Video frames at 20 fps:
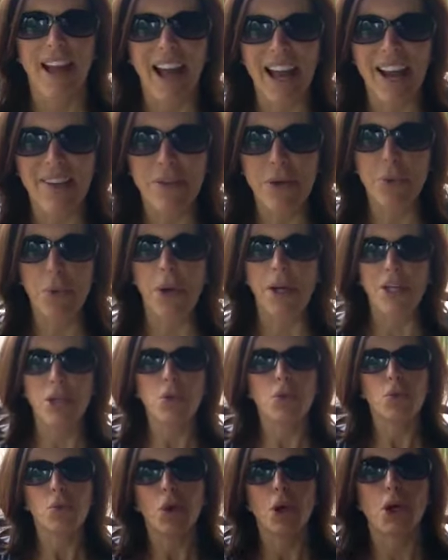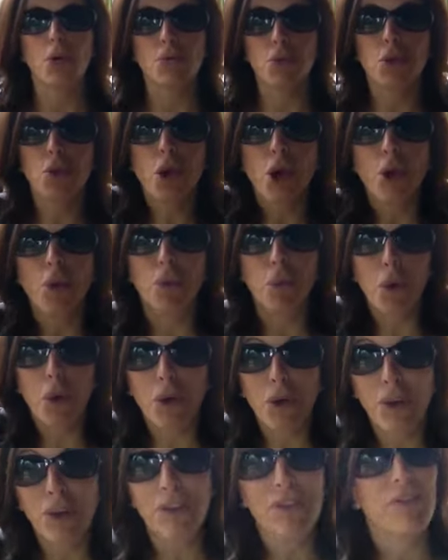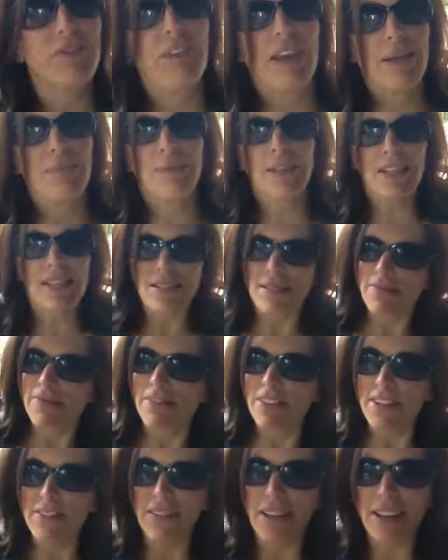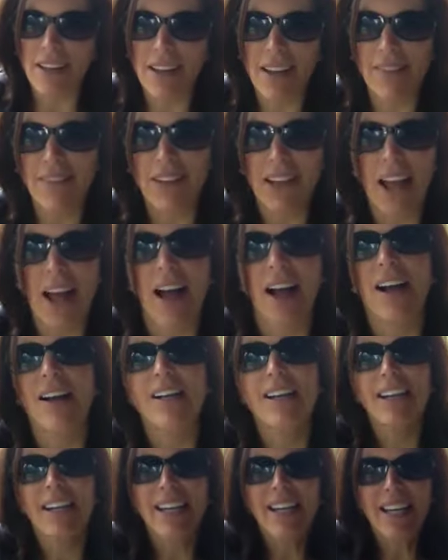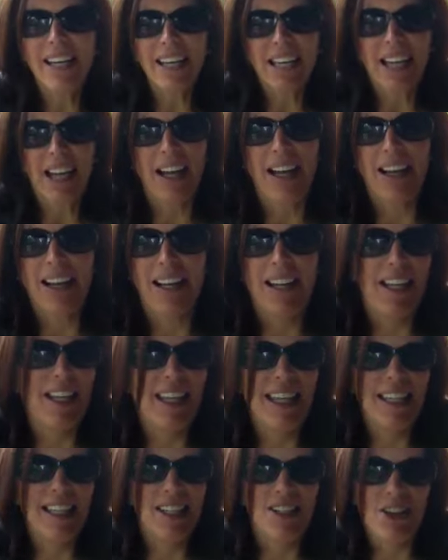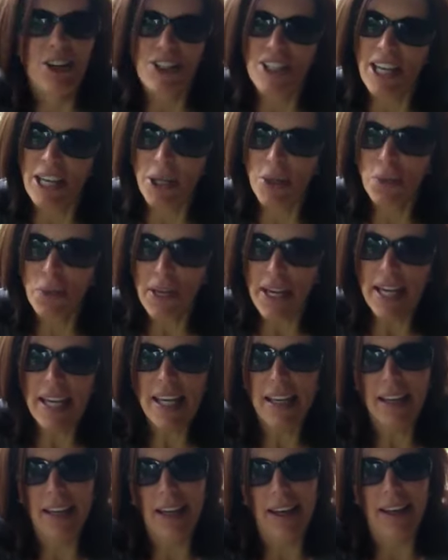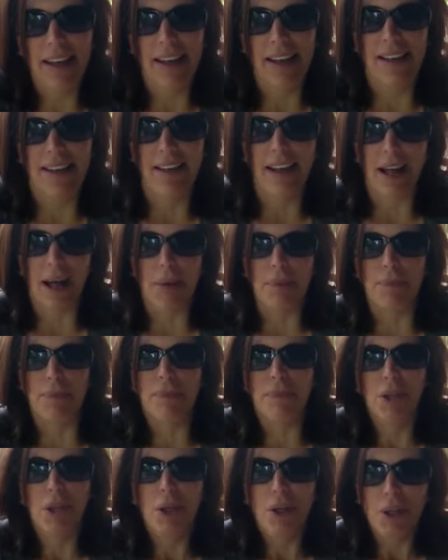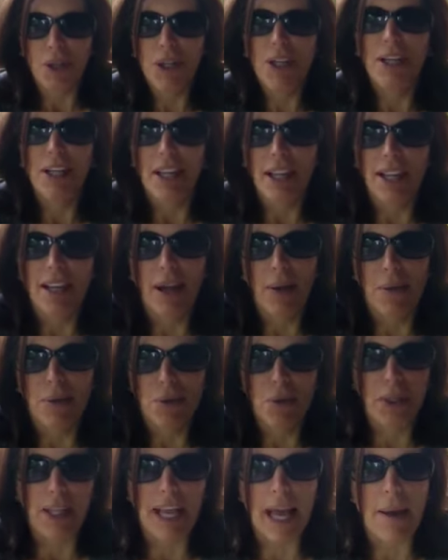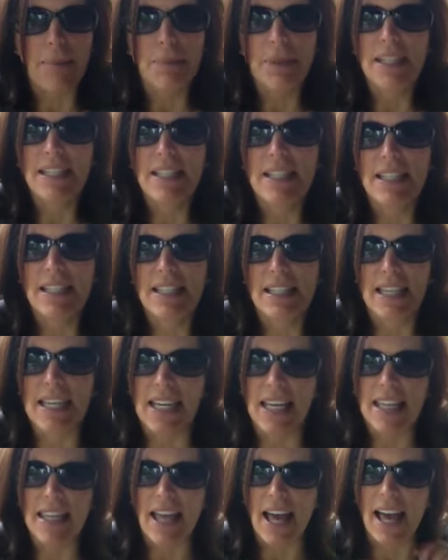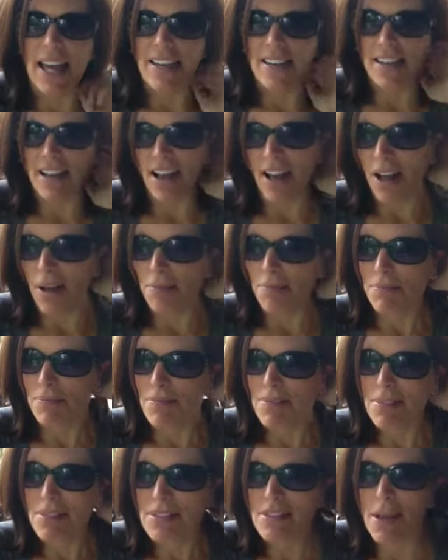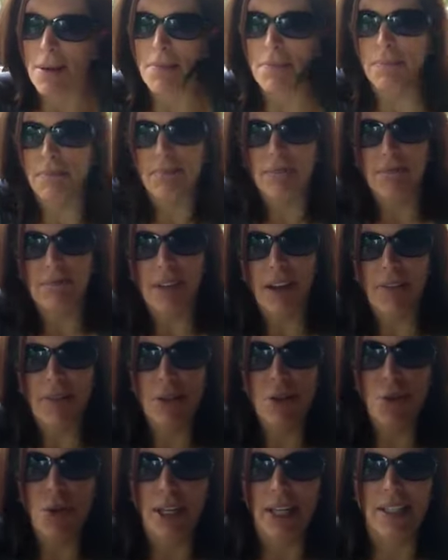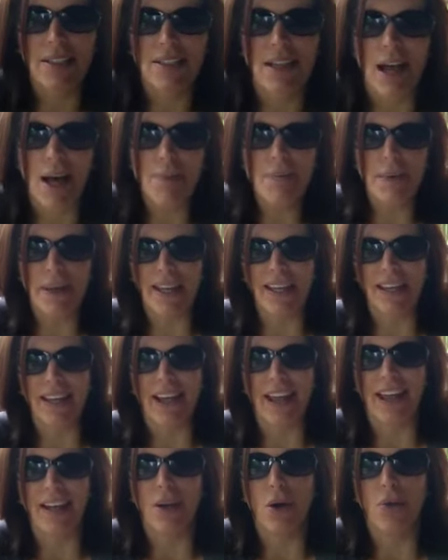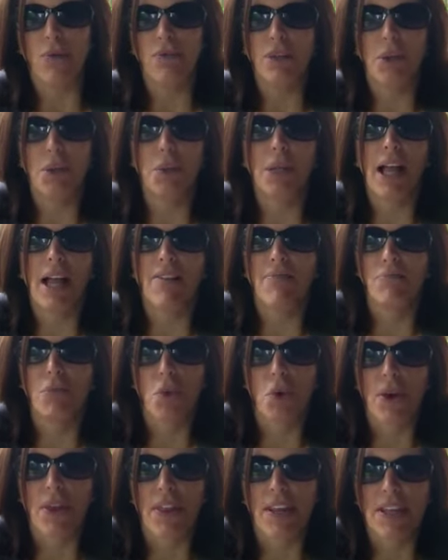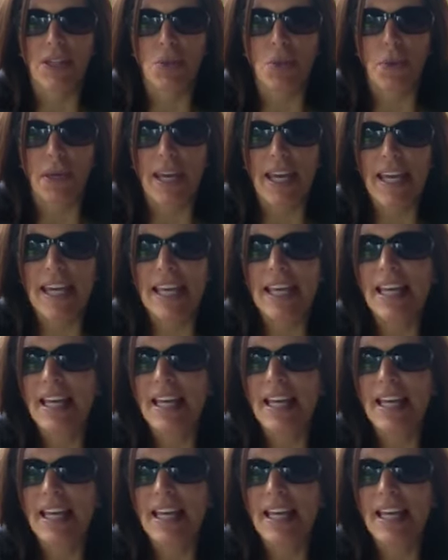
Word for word: Hi everyone, welcome to our world famous Viva La Vlog. Uh, this is our second week and um, and I was really happy to see that um, some of you linked up and, and hopefully we'll have more this week.